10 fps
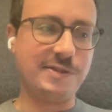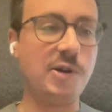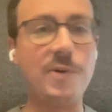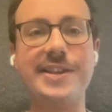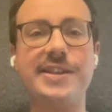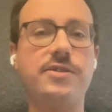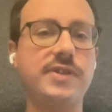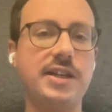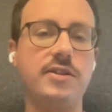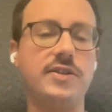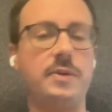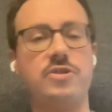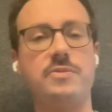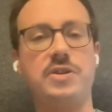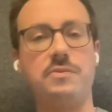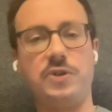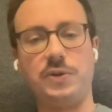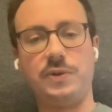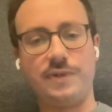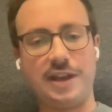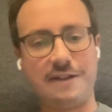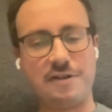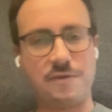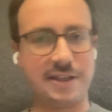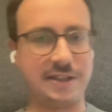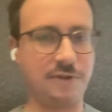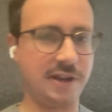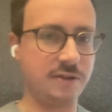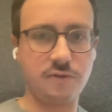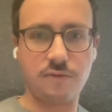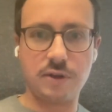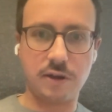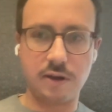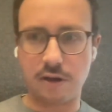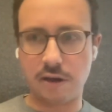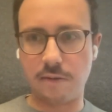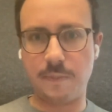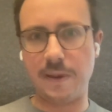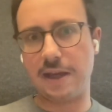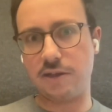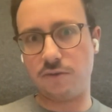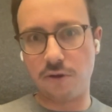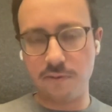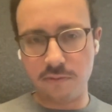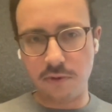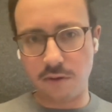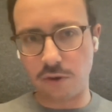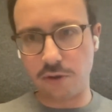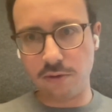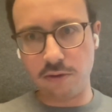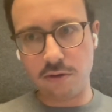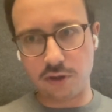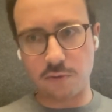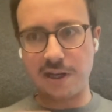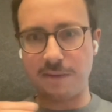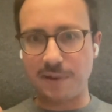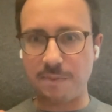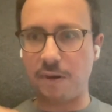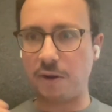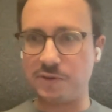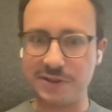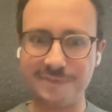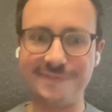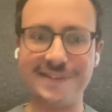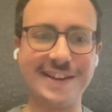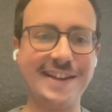no one is using the subscription model. Everyone is going through the uh, pay-as-you-go model, so really pay-per-use.